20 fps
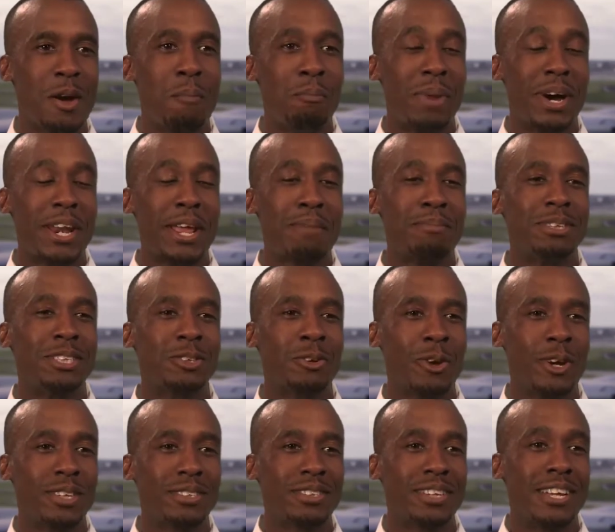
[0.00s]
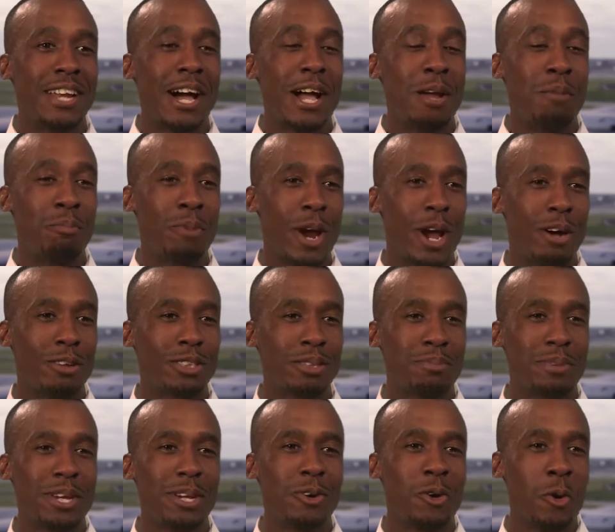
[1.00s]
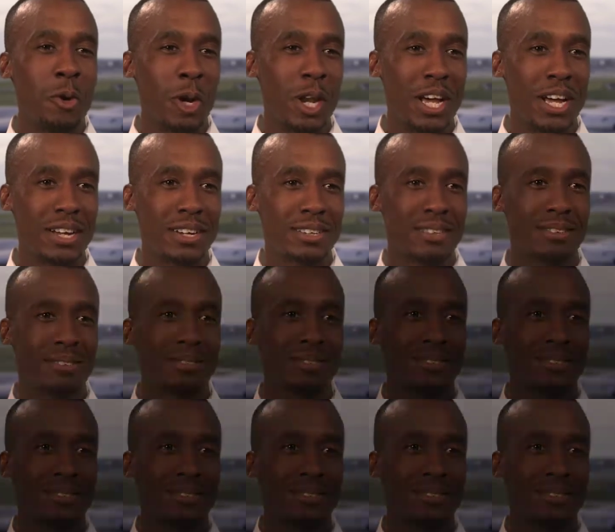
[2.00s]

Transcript: My name is Chris, and I am proud to be a Gorlok.